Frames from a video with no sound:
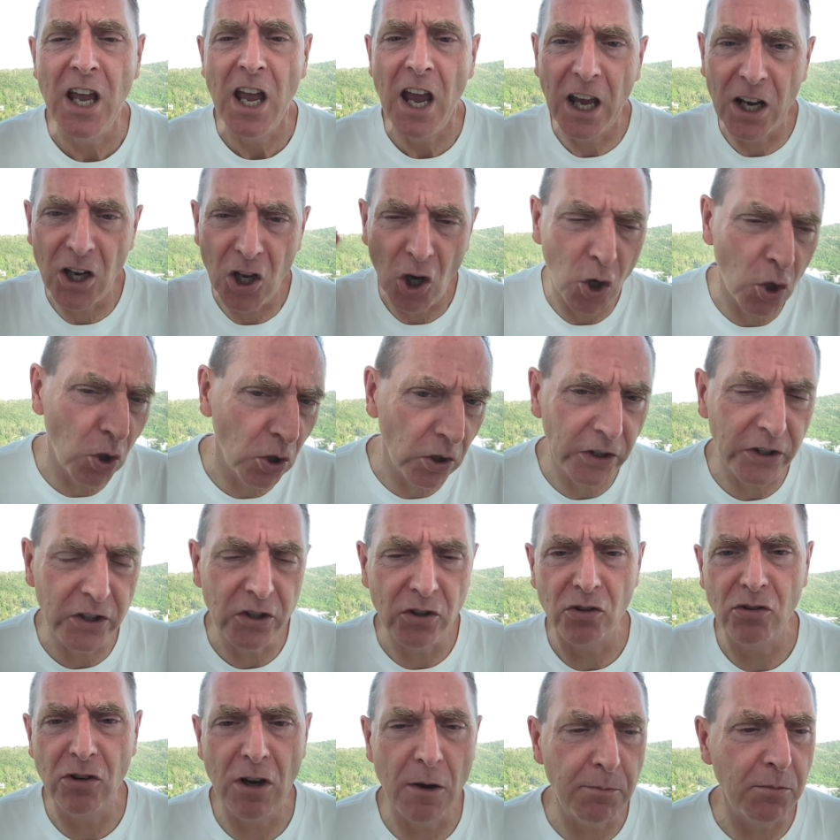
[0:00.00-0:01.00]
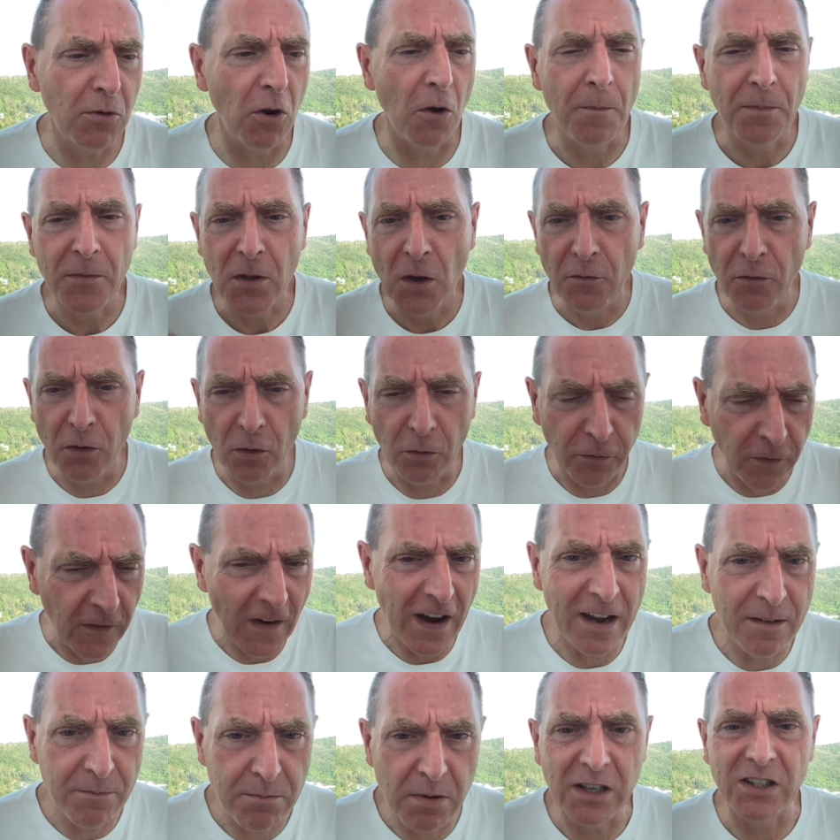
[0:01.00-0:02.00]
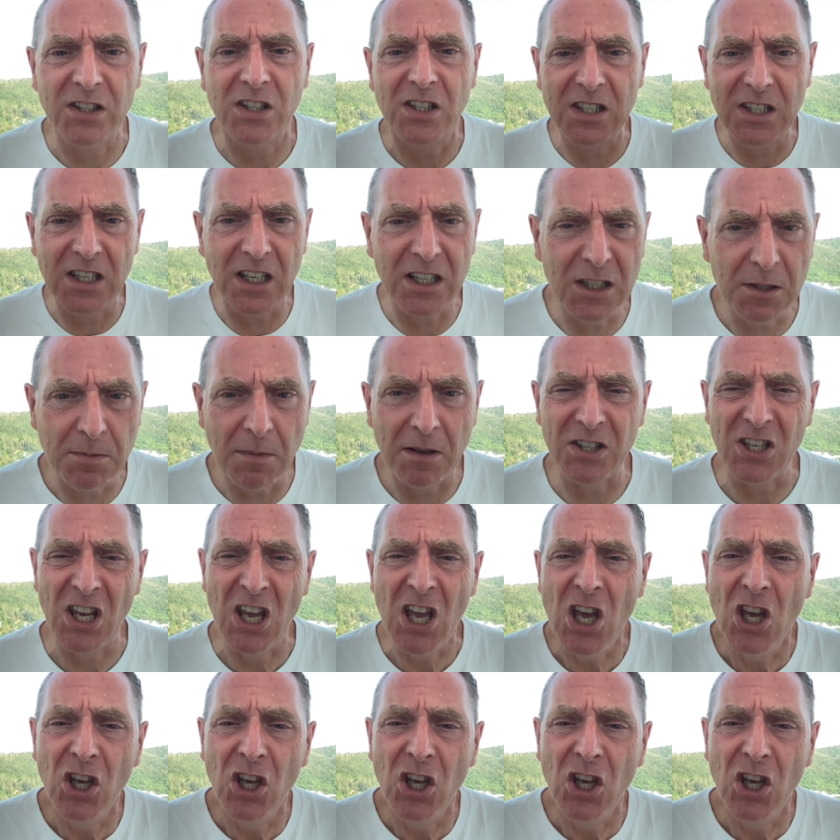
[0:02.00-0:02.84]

and holding your crypto for 5 months, 6 months,